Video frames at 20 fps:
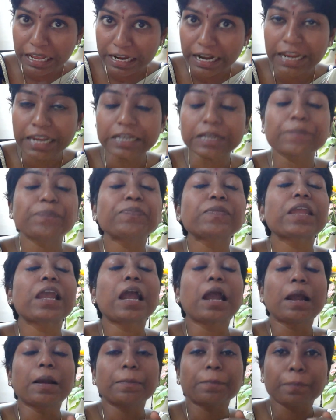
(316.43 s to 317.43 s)
right?
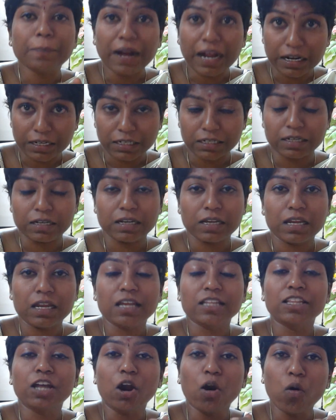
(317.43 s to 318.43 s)
But
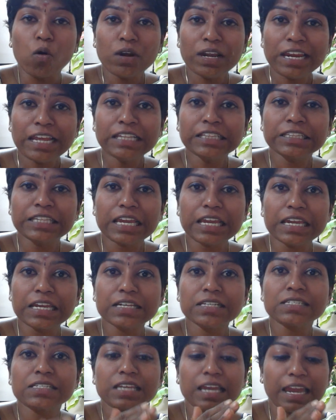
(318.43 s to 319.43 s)
the only thing
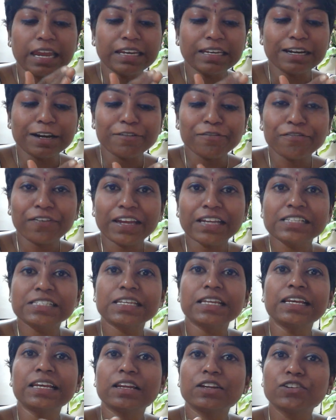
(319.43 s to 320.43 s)
is, it affects
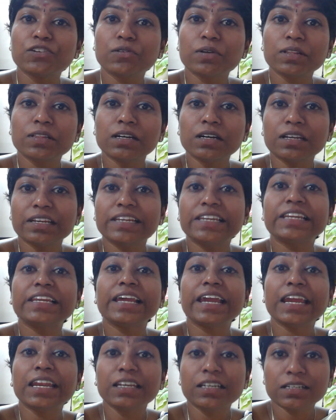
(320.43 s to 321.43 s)
it during the
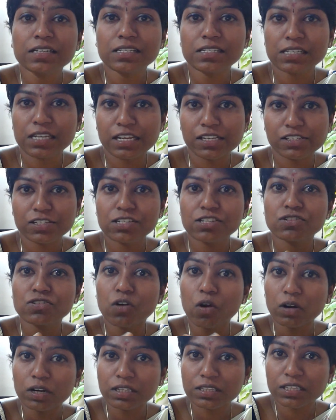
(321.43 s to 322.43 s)
later stages,
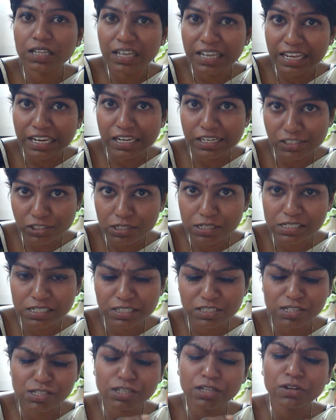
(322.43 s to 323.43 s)
not in the initial
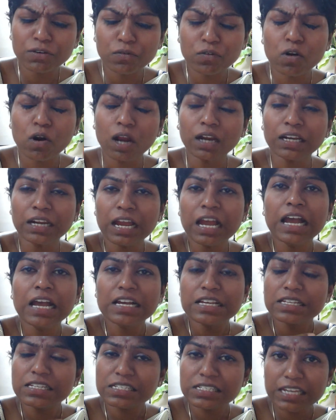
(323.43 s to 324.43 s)
stages. So you got
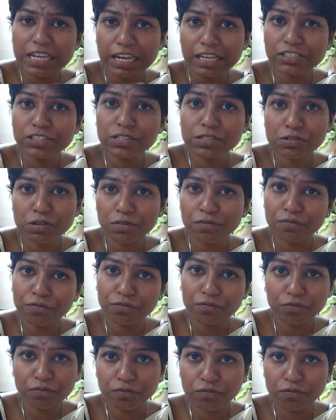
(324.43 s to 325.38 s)
stages of